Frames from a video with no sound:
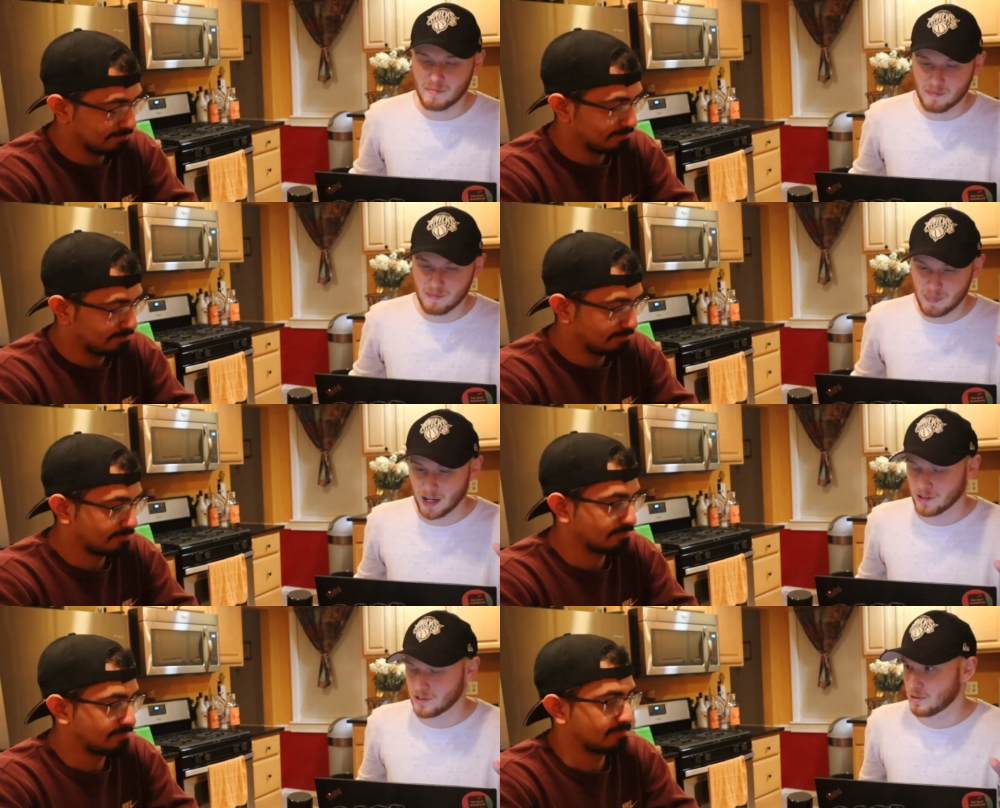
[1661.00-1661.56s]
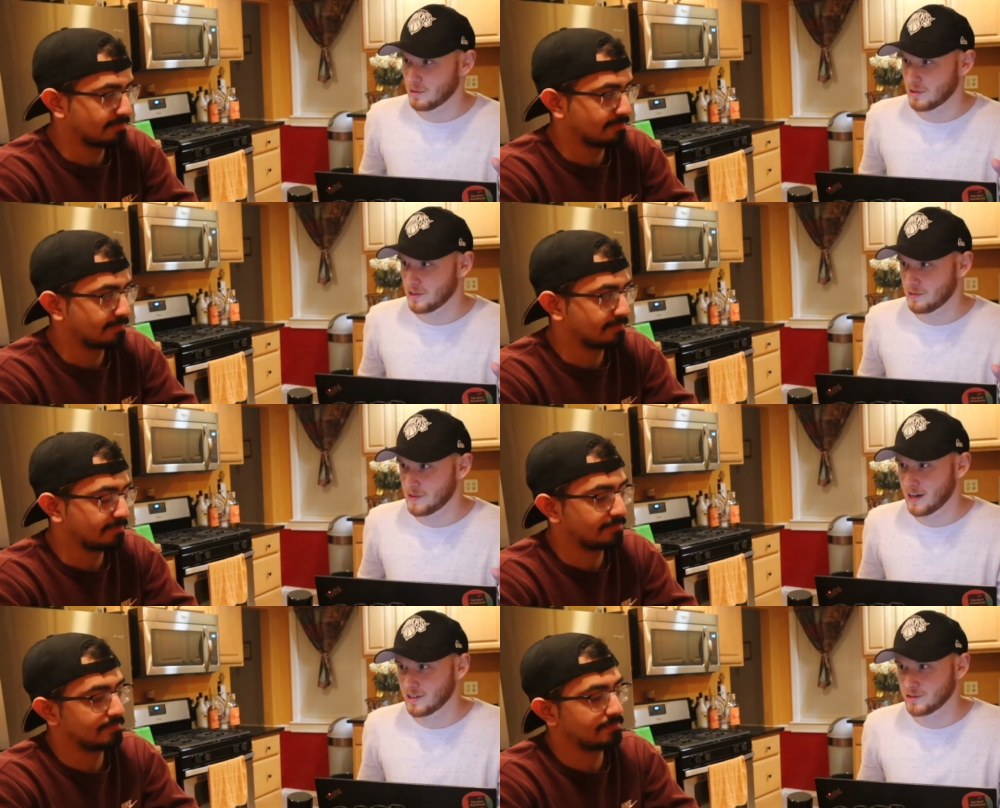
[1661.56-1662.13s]
Speaker 1: Bellator
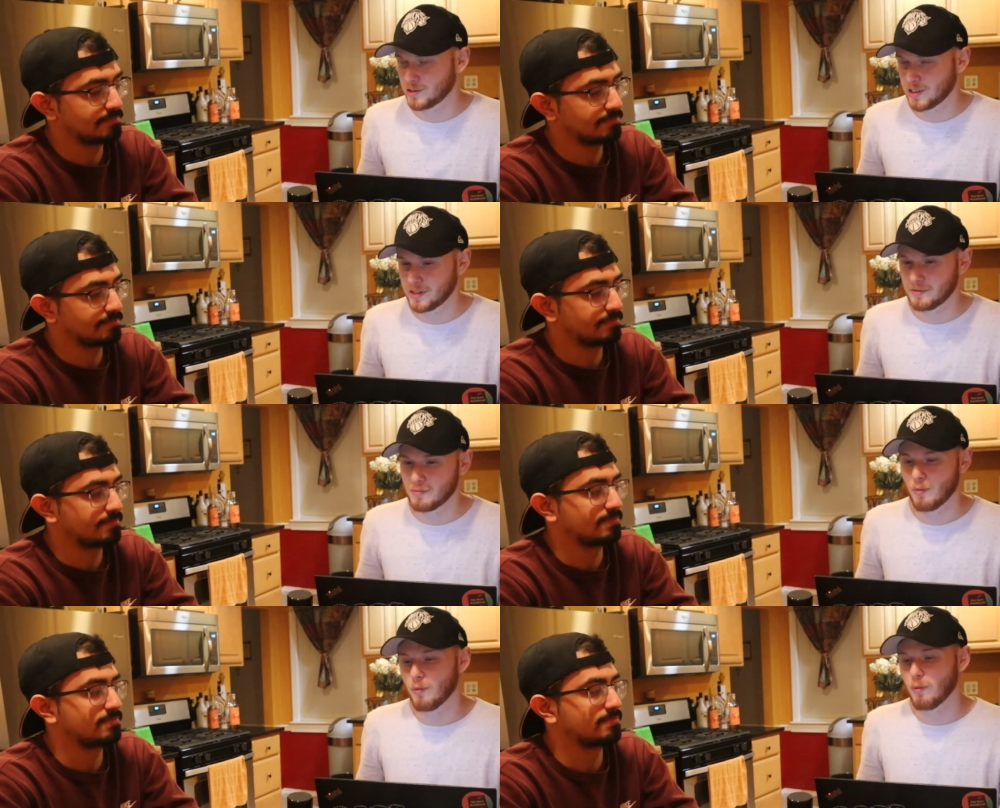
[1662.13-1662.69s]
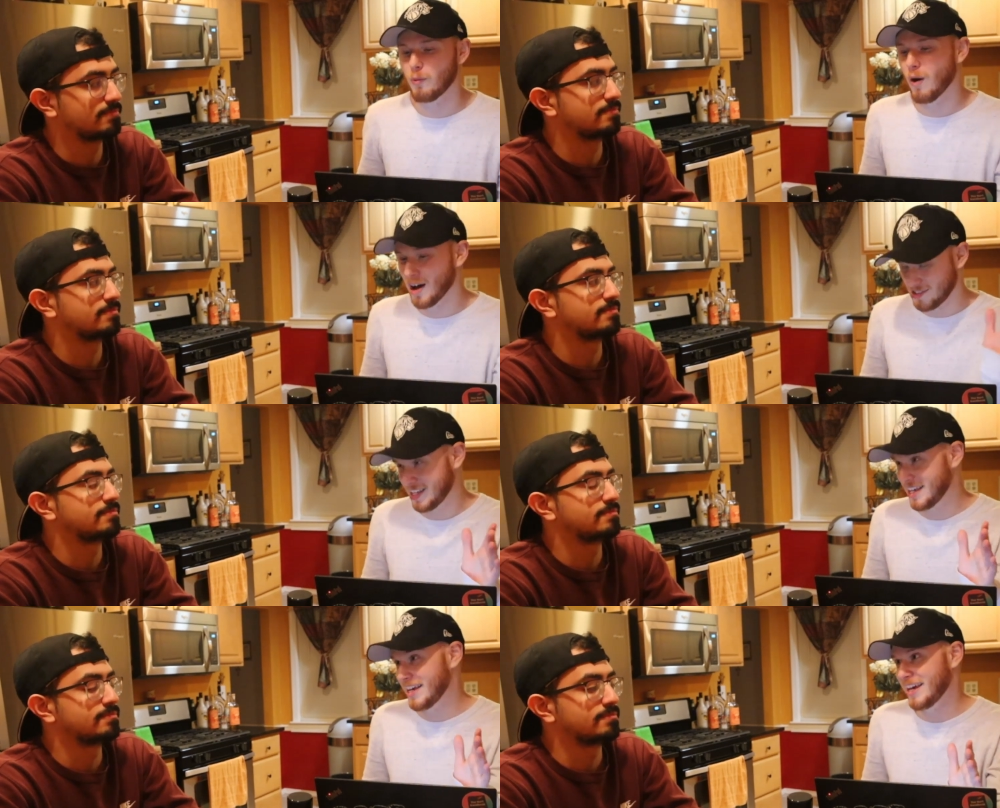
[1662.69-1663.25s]
300
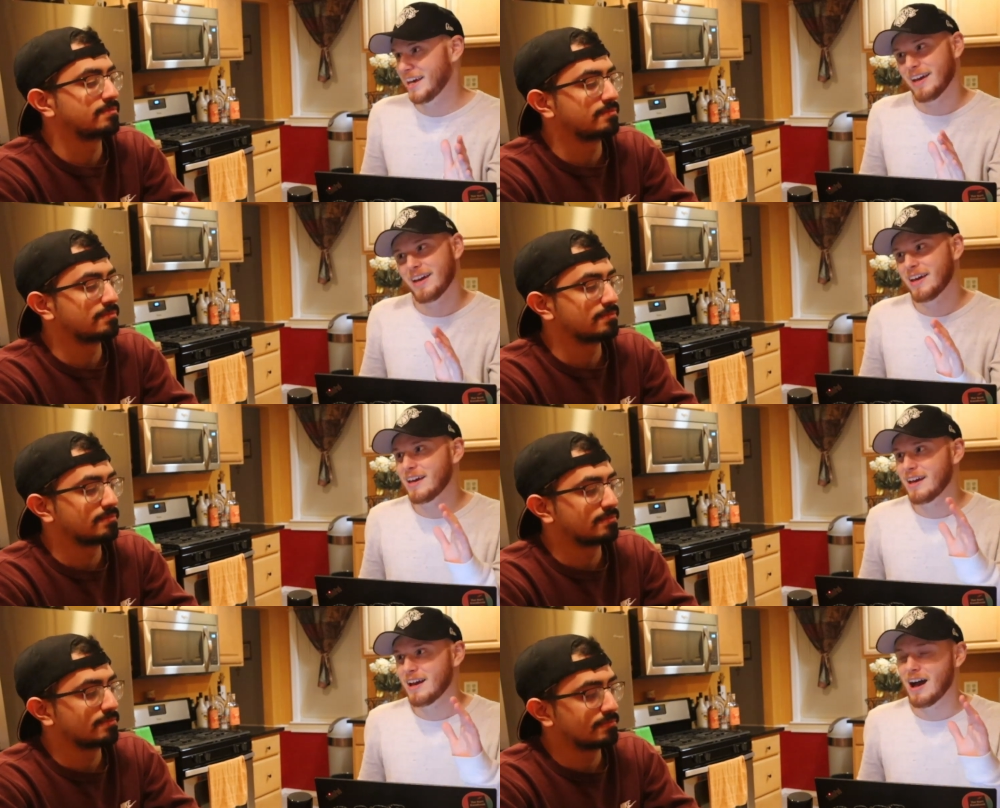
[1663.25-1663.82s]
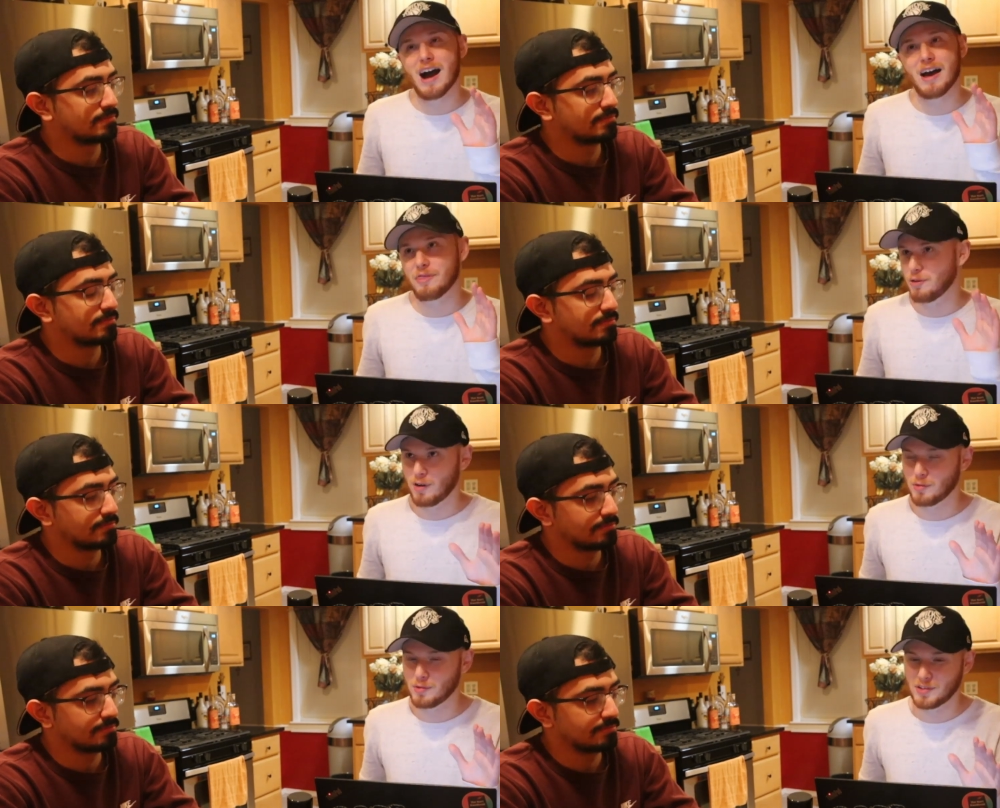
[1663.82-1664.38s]
was a hit. I
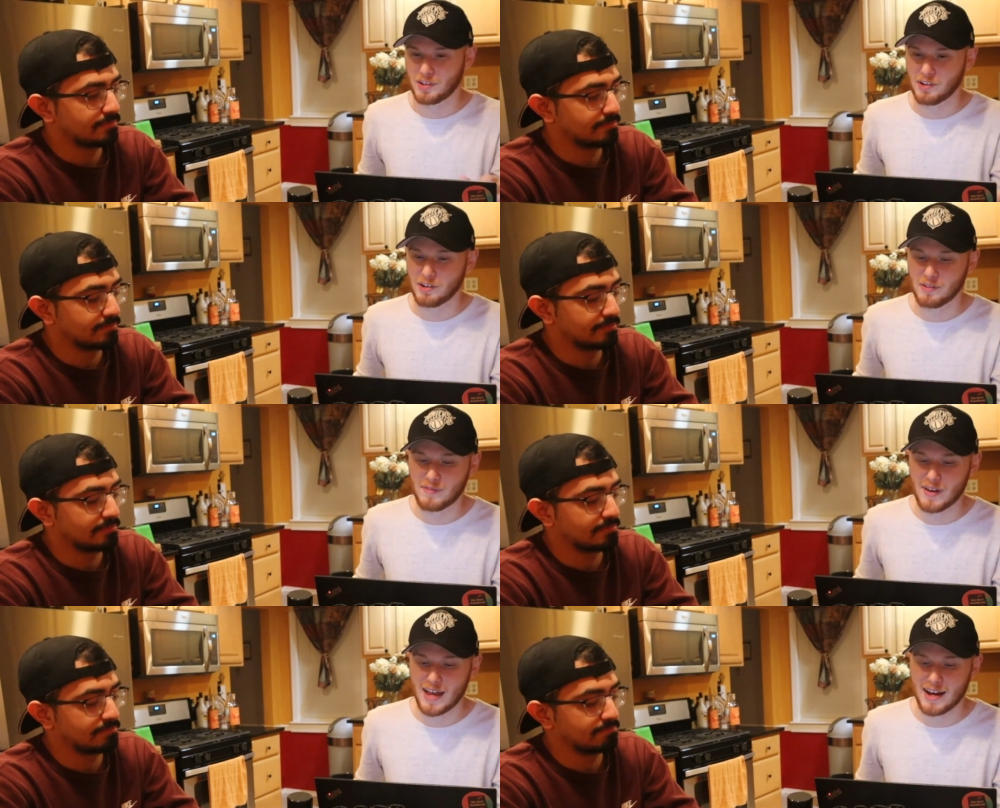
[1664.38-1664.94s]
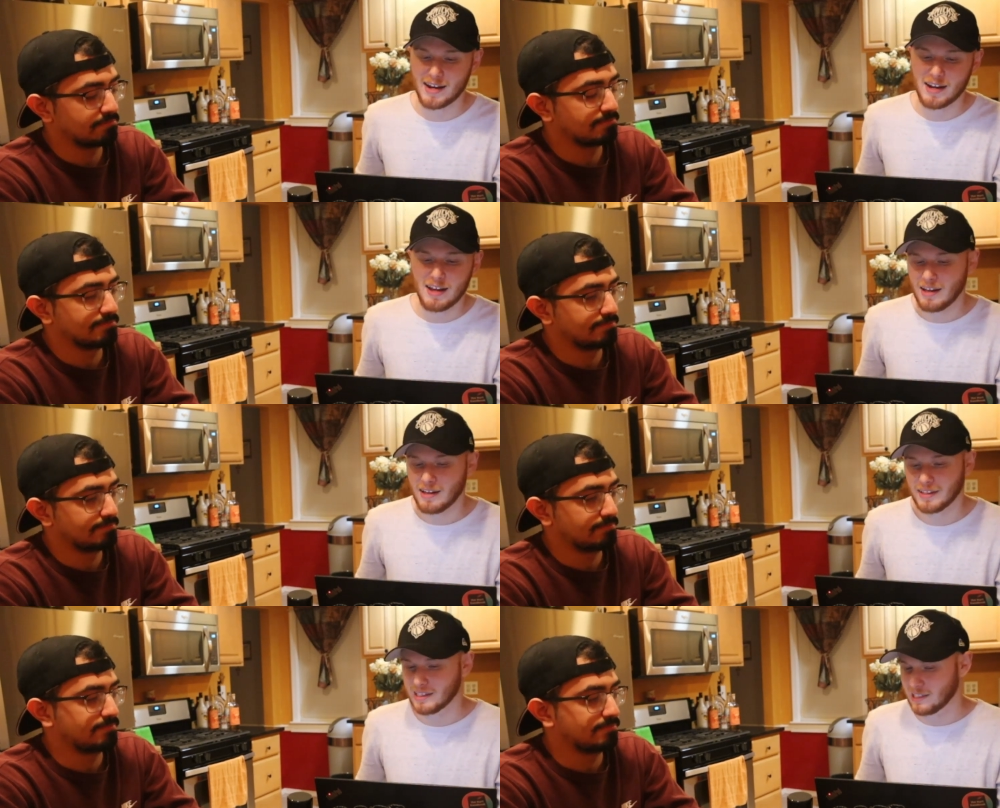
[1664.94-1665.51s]
thought it was a good event.
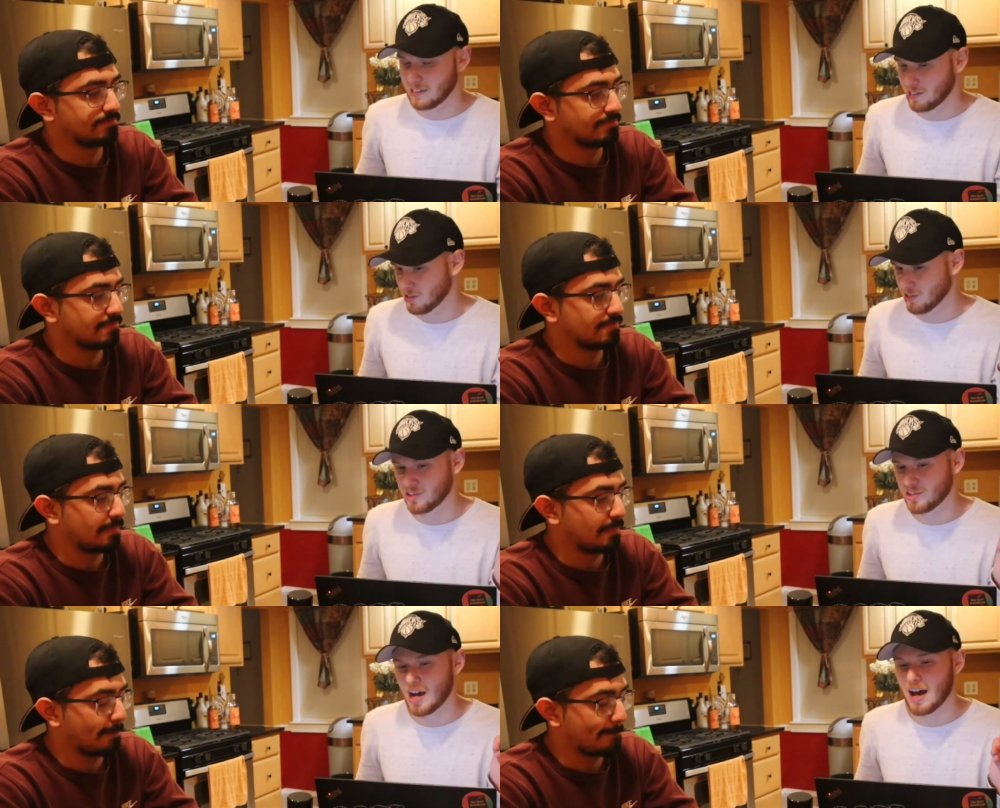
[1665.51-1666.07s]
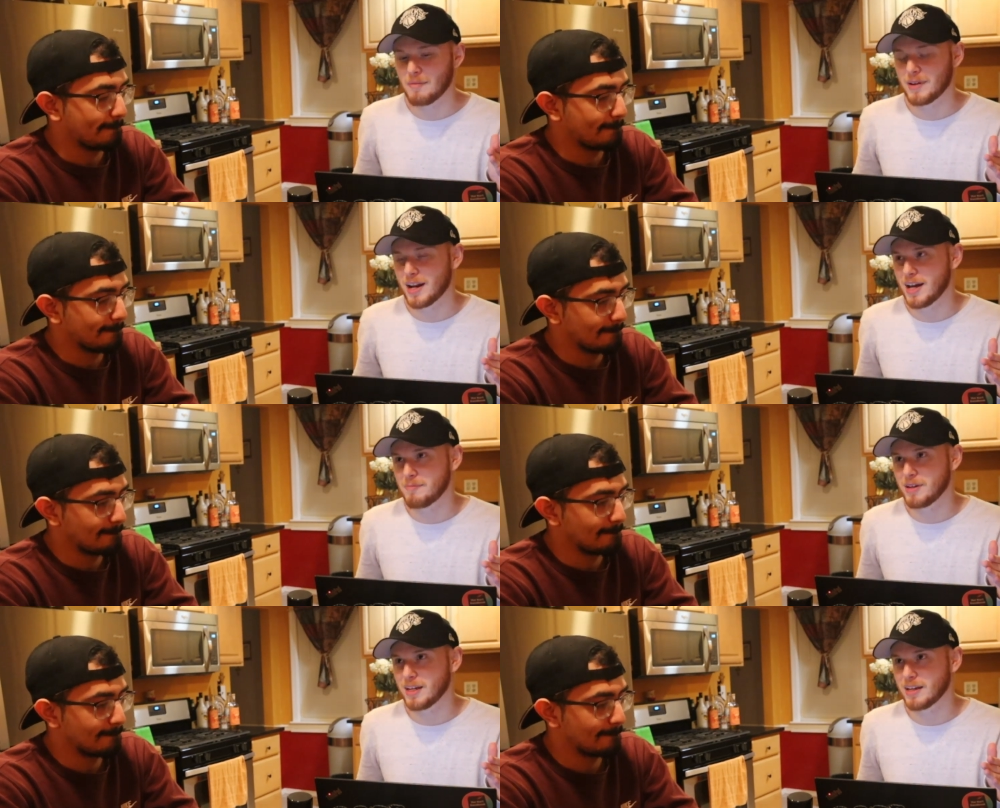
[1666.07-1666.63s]
They did a good job at
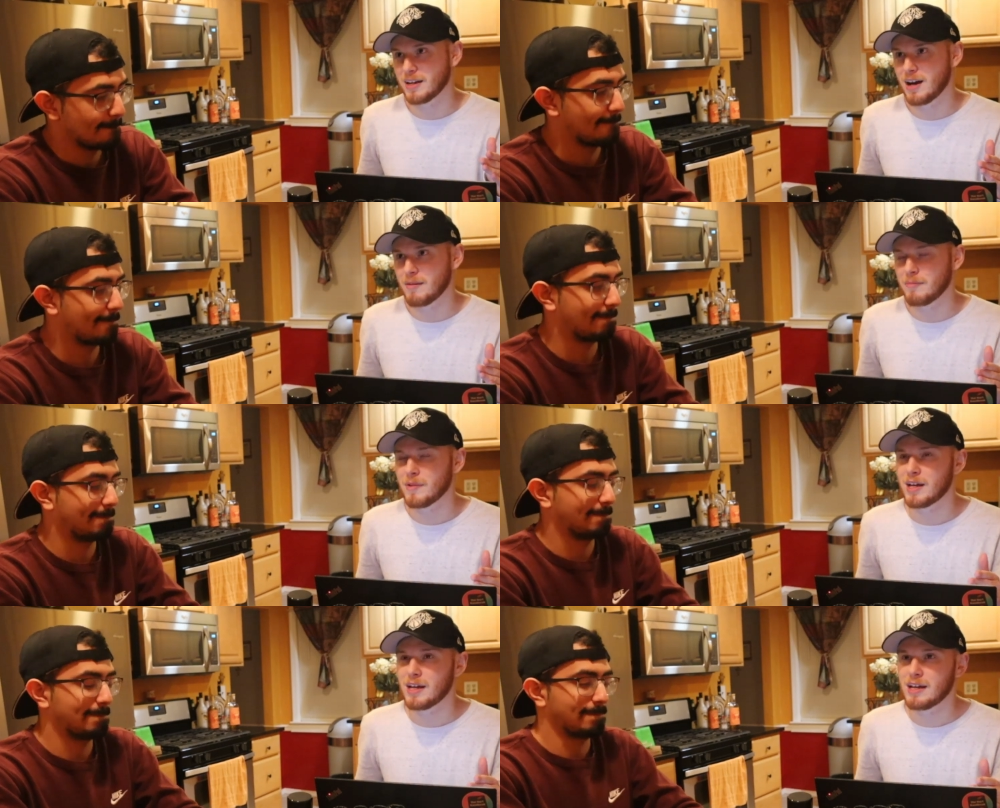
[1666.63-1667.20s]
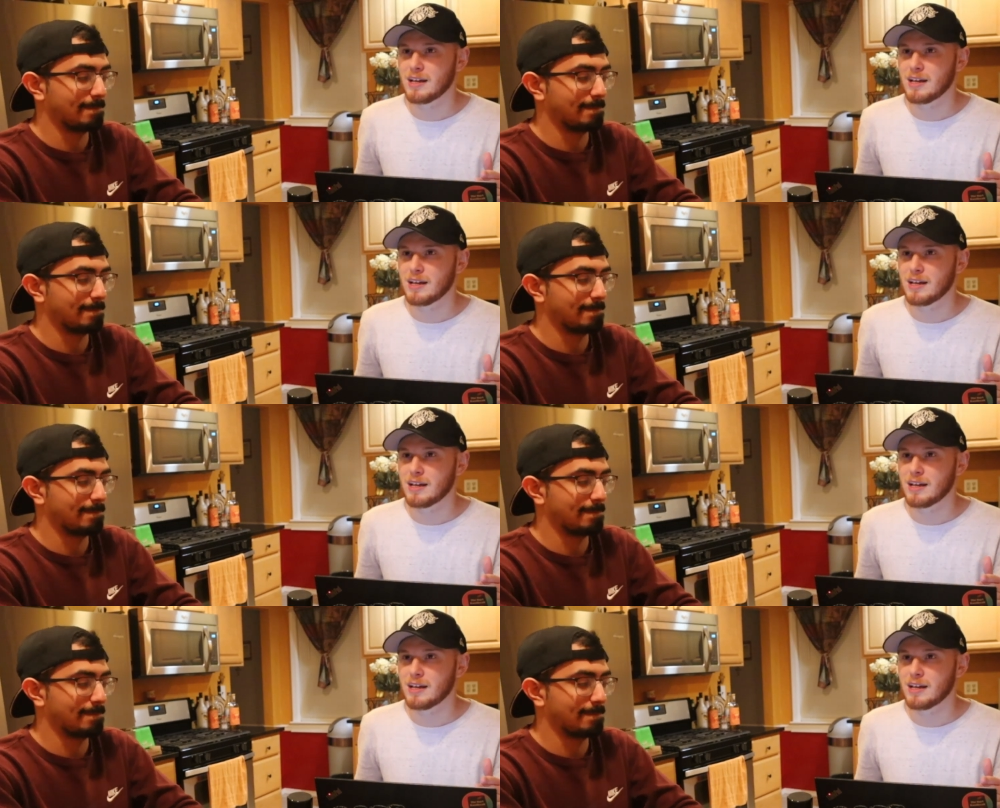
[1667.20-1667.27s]
hyping it up.